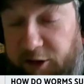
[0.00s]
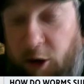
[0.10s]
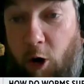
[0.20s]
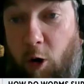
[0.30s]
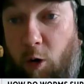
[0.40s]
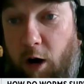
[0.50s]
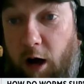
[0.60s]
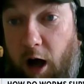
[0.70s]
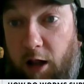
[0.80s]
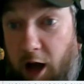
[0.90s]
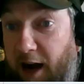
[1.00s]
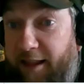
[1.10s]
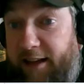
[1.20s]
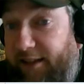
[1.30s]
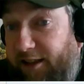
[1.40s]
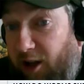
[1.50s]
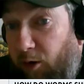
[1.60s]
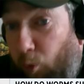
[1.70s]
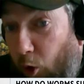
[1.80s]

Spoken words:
So a lot of these adult